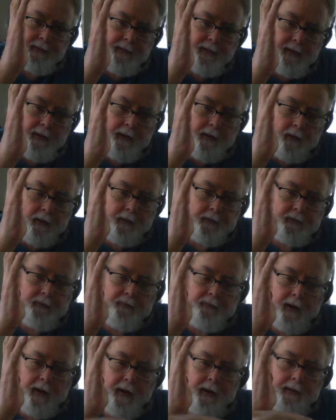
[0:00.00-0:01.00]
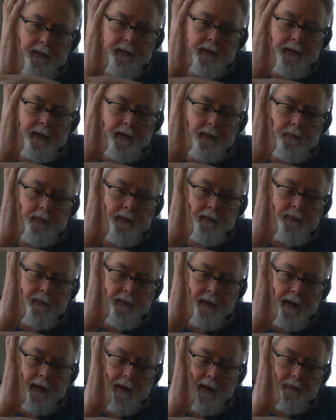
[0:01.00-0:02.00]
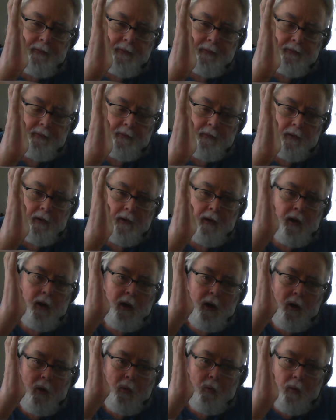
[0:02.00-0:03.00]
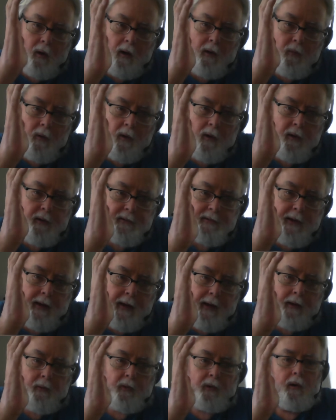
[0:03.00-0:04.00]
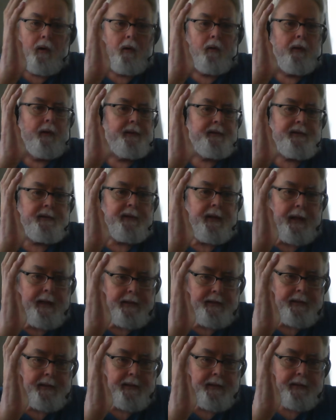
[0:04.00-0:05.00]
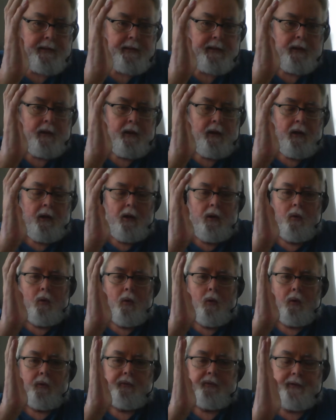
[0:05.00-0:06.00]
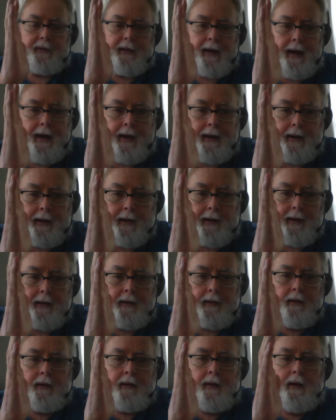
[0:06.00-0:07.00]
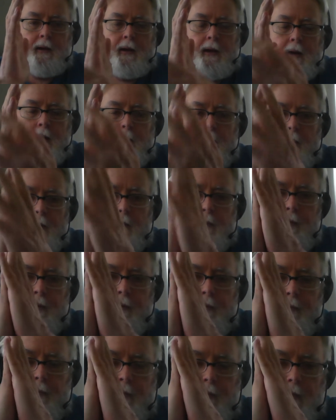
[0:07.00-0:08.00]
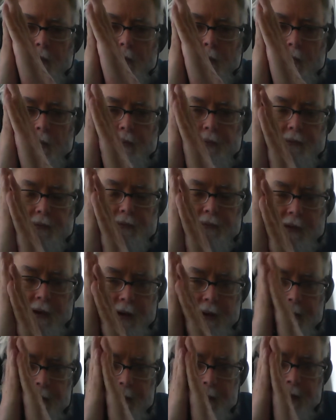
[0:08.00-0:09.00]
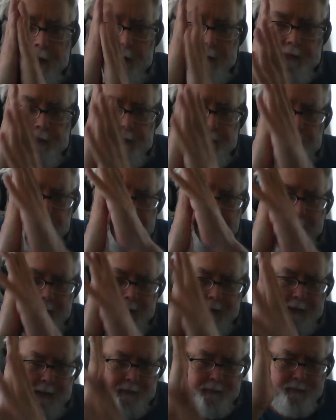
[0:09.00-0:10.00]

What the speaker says: there. It's fighting to keep that atmosphere right where it's at. We call that stasis or static. The Earth is fighting to keep that